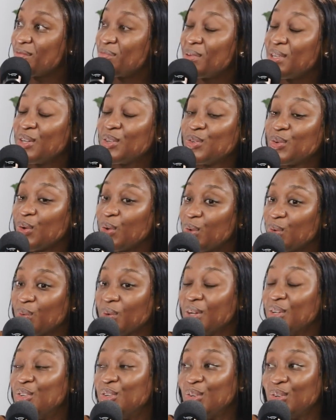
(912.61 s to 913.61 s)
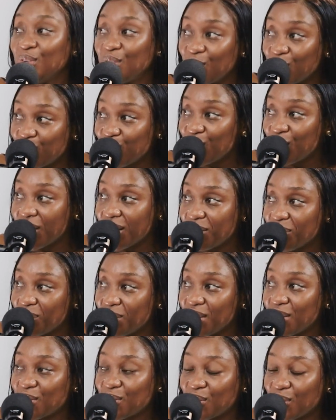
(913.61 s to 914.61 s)
and being told what to do and
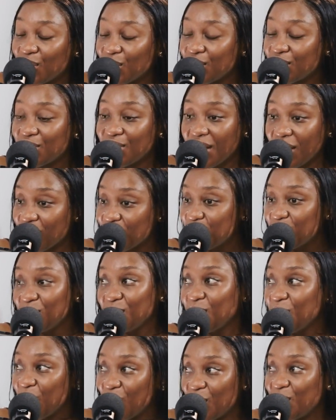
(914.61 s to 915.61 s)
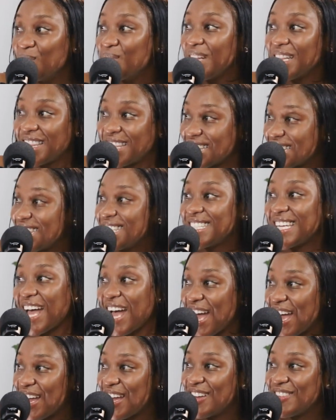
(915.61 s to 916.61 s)
being told you have to be home at this
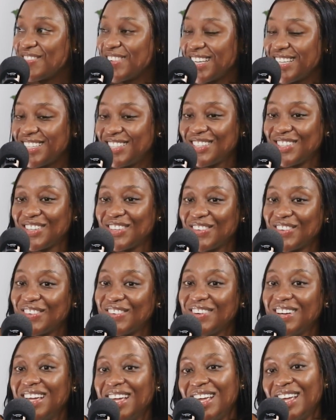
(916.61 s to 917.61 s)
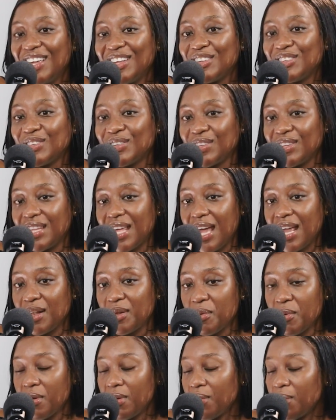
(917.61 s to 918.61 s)
time. And, so
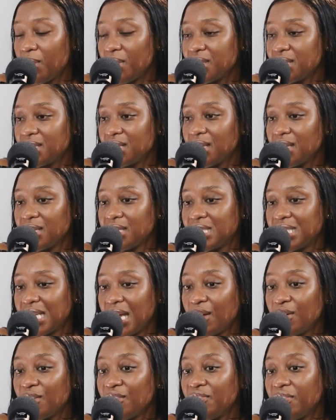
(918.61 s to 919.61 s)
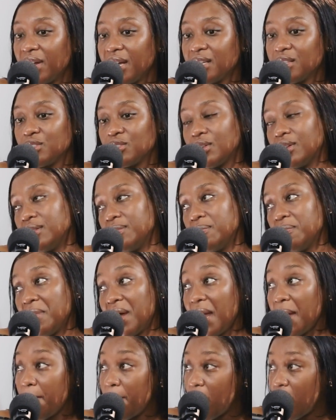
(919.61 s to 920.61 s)
that was the sacrifice on
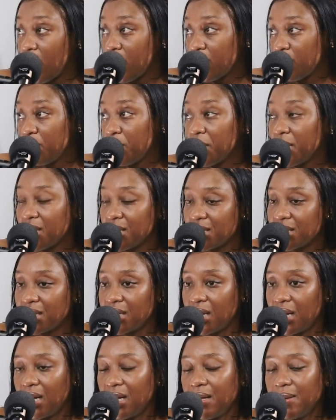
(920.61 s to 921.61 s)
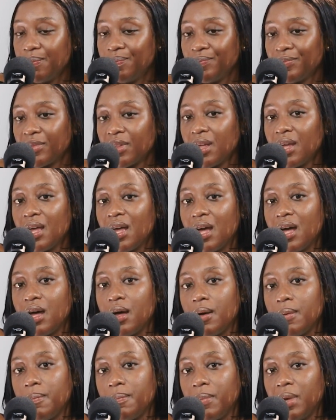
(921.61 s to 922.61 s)
my part personally.
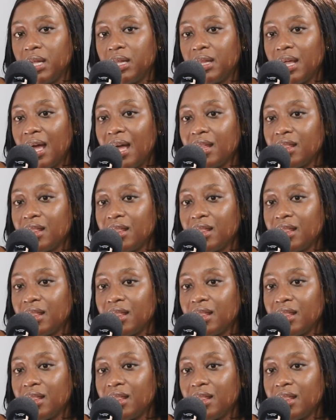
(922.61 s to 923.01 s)
But the